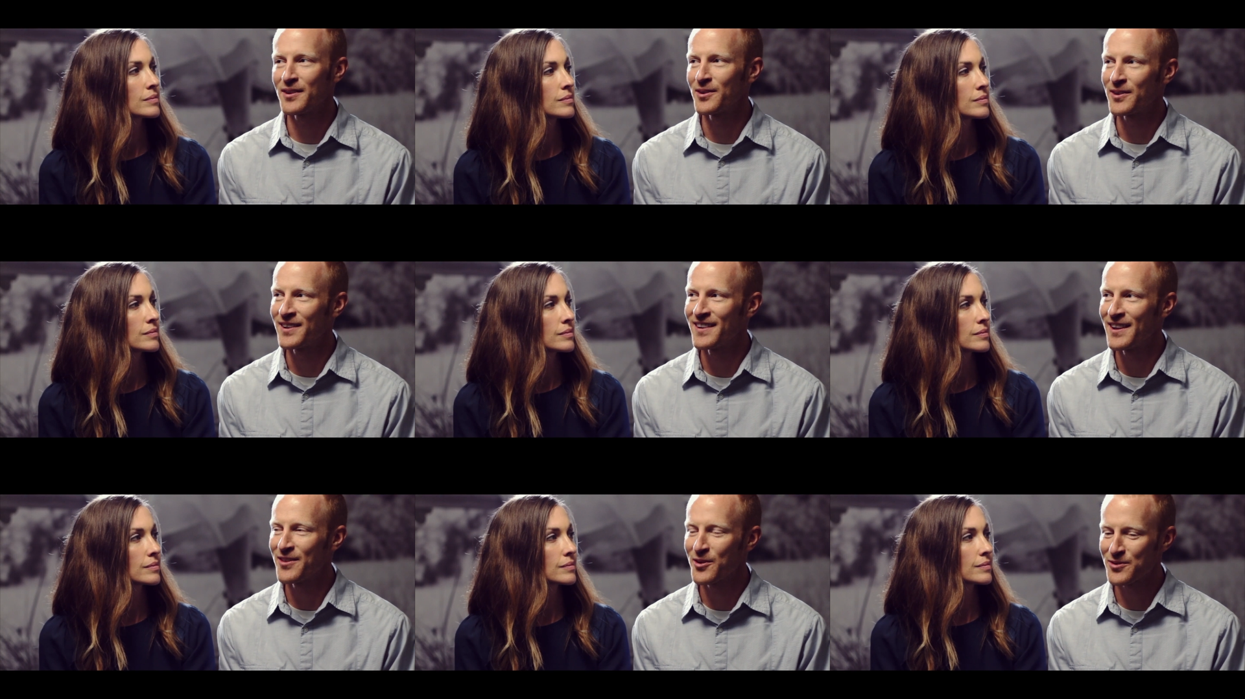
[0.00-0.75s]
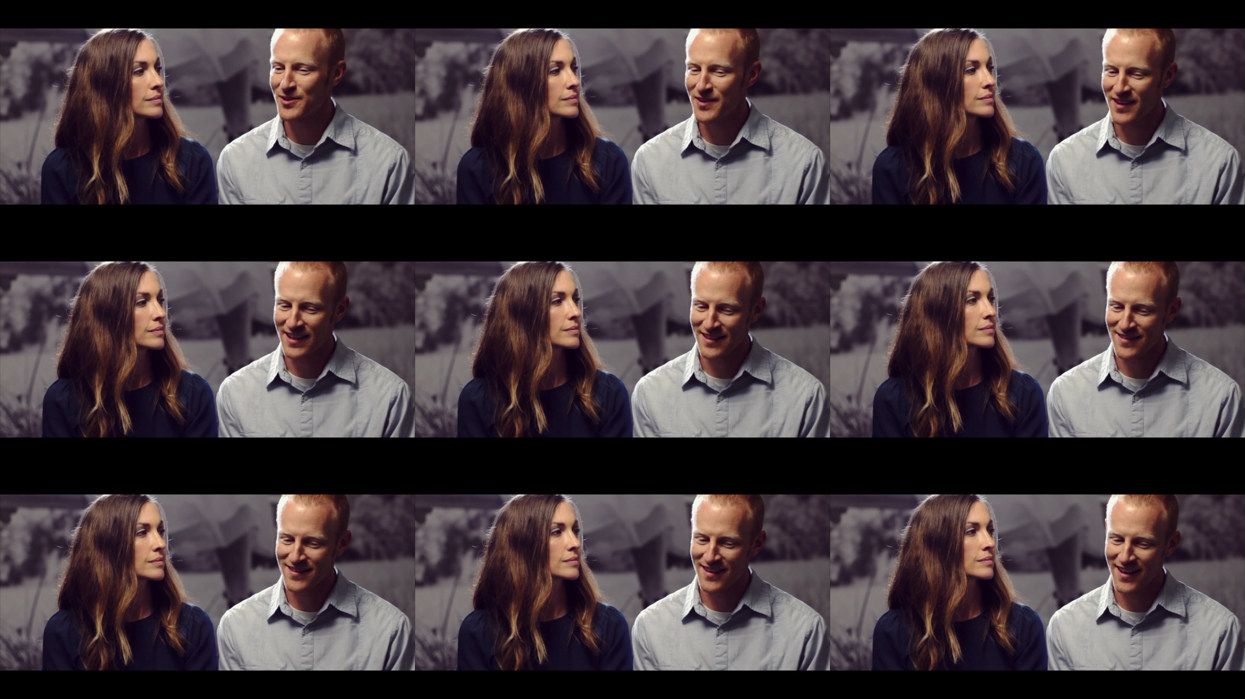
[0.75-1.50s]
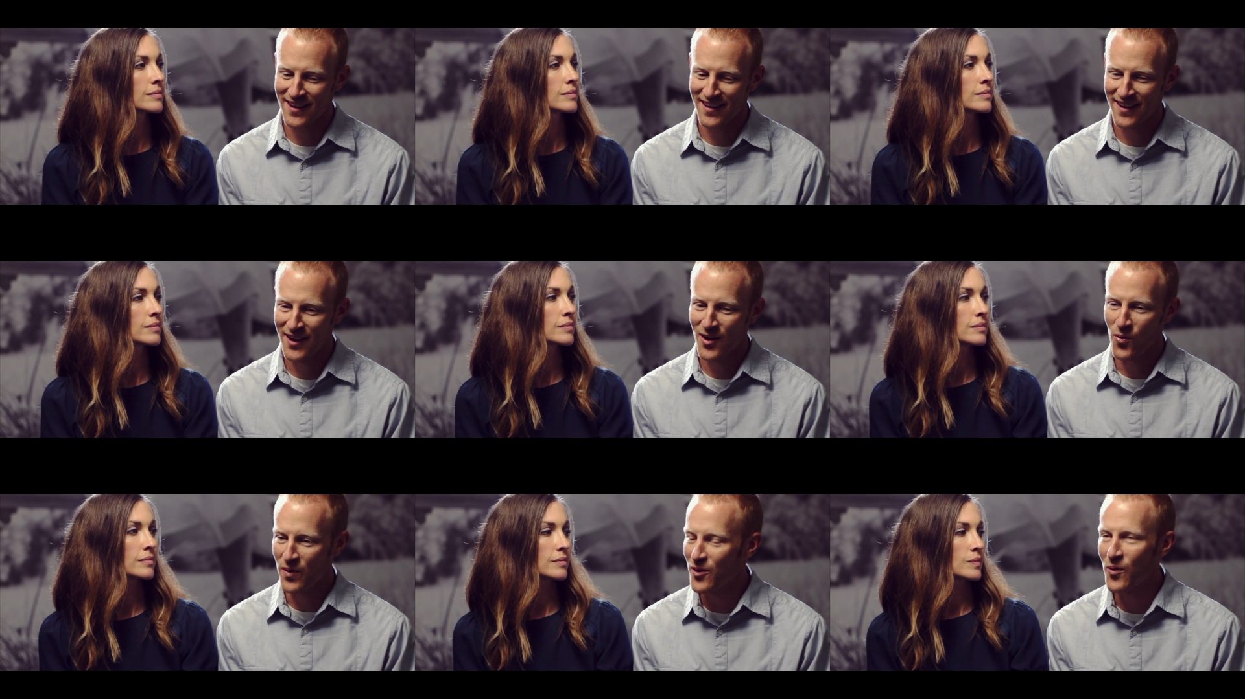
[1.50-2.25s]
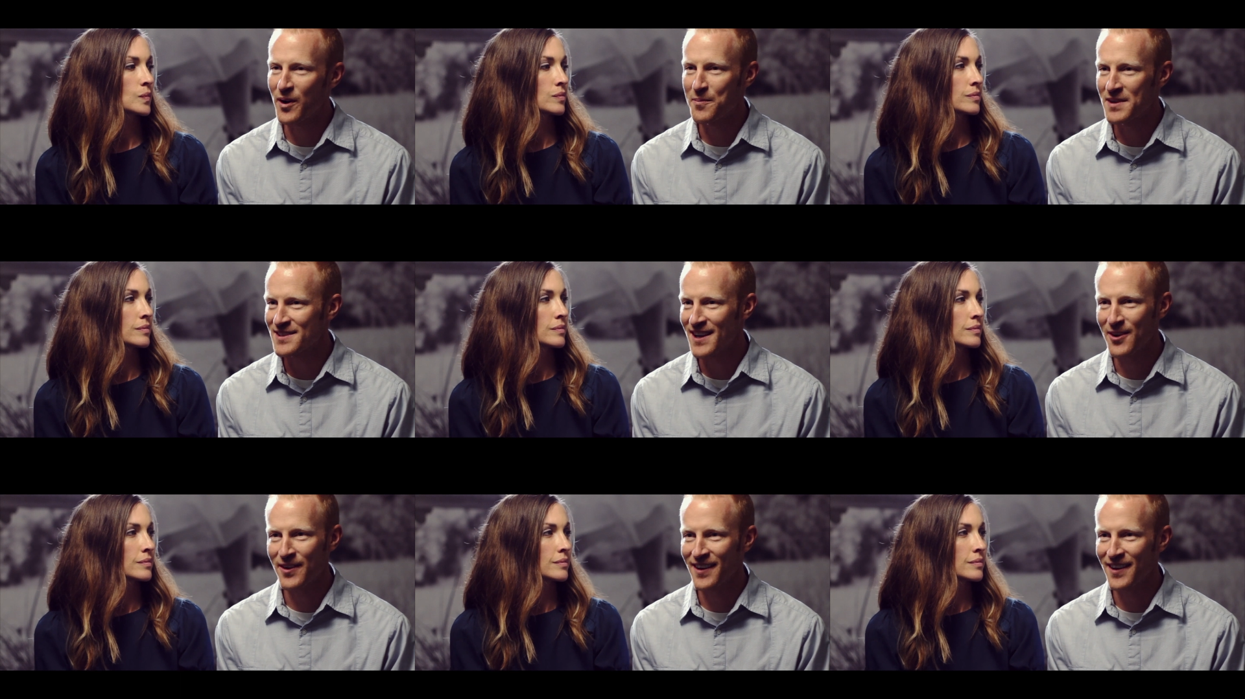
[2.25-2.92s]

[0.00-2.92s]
Speaker 1: the Lord that those are things that we don't want to miss out